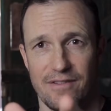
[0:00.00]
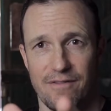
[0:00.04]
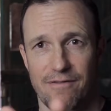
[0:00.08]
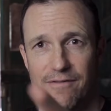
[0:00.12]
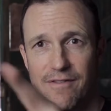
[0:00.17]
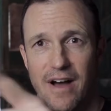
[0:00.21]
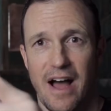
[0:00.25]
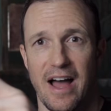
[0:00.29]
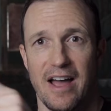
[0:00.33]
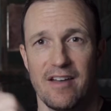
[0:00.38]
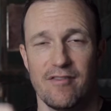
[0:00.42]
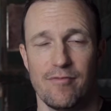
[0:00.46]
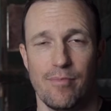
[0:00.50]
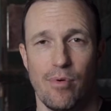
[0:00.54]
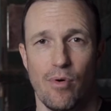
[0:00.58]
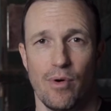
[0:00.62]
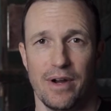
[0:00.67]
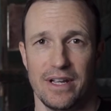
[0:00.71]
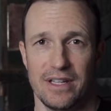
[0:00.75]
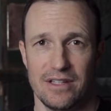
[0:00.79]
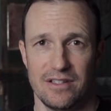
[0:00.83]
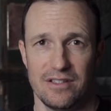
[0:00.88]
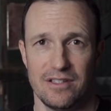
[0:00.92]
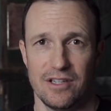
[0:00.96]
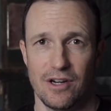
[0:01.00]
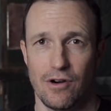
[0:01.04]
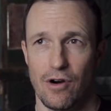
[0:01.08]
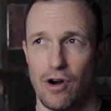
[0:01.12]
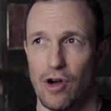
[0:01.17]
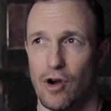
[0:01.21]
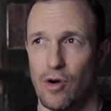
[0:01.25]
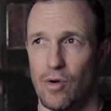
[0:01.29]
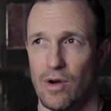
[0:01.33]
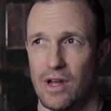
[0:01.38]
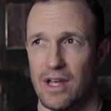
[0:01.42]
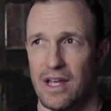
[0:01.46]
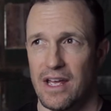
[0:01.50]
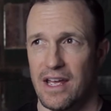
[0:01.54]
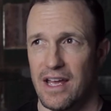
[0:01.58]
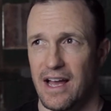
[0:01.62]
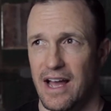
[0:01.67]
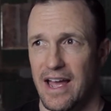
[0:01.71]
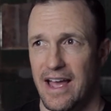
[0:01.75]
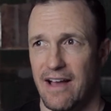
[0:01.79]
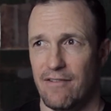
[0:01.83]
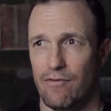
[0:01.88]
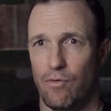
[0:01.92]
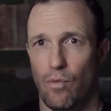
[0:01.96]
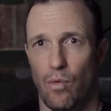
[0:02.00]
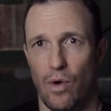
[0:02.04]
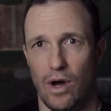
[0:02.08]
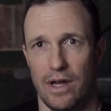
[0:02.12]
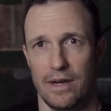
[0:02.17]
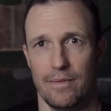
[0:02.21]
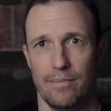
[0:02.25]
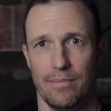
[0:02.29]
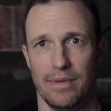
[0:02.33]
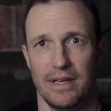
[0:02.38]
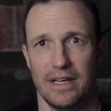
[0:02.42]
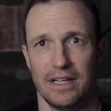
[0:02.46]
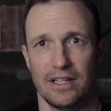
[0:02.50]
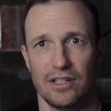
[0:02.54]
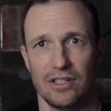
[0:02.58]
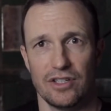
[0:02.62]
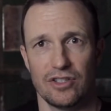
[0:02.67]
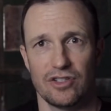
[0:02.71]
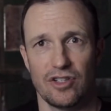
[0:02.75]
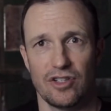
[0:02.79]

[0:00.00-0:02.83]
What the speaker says: 5.0. I have one big